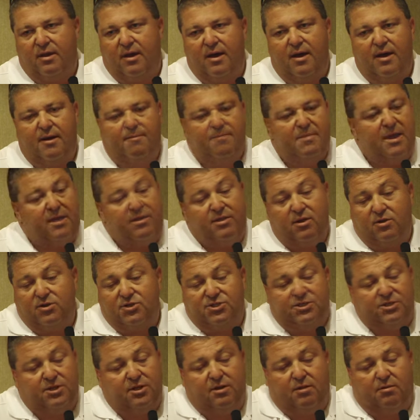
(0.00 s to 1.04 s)
And there's
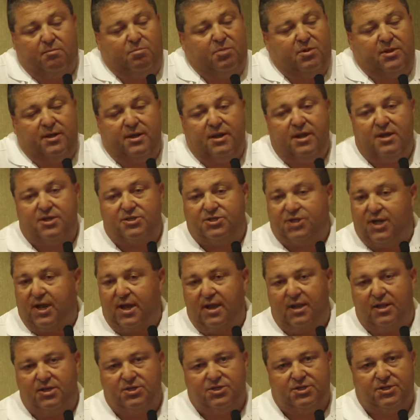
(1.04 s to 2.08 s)
still plenty of
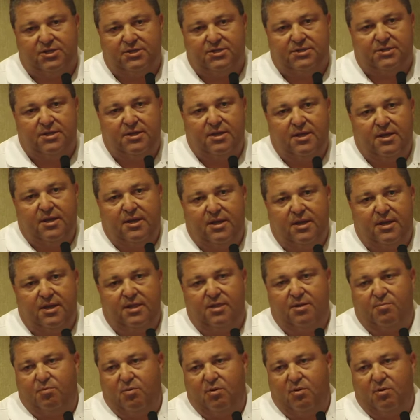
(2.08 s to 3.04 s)
challenges in the